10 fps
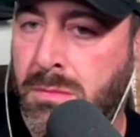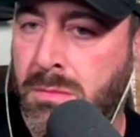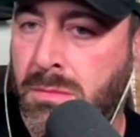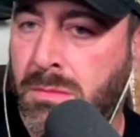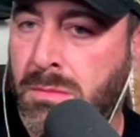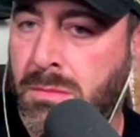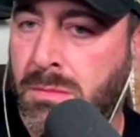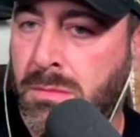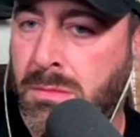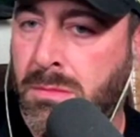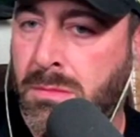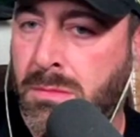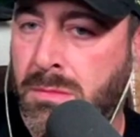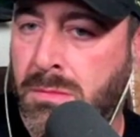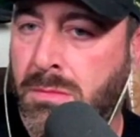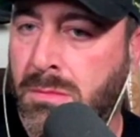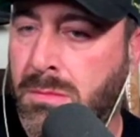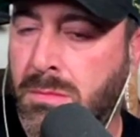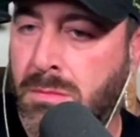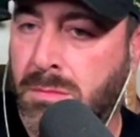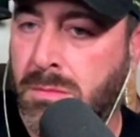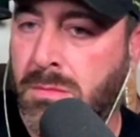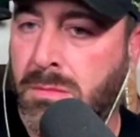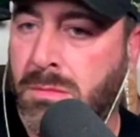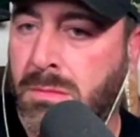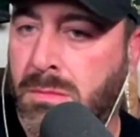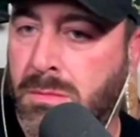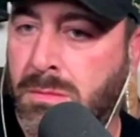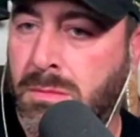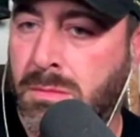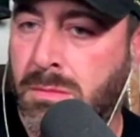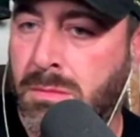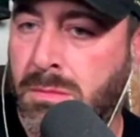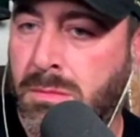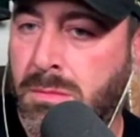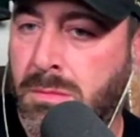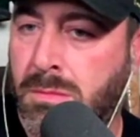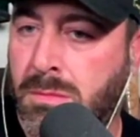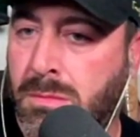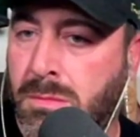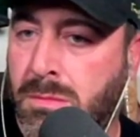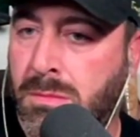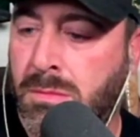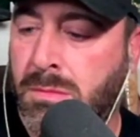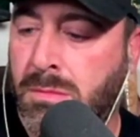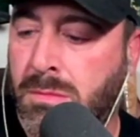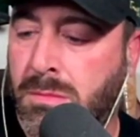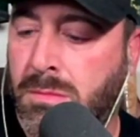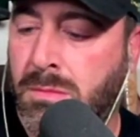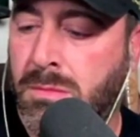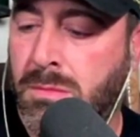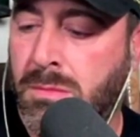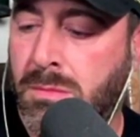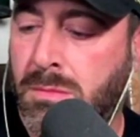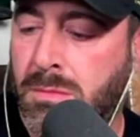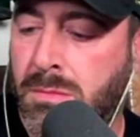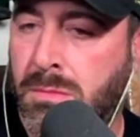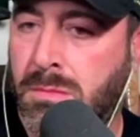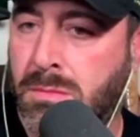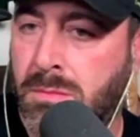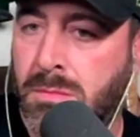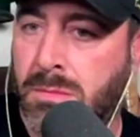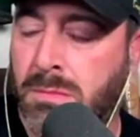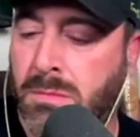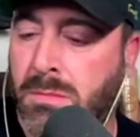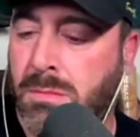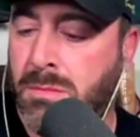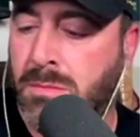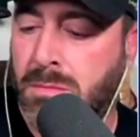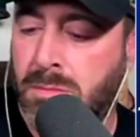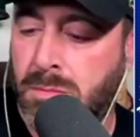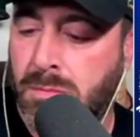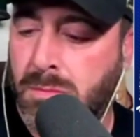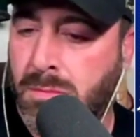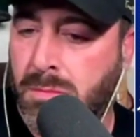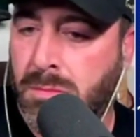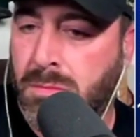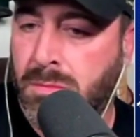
[no speech]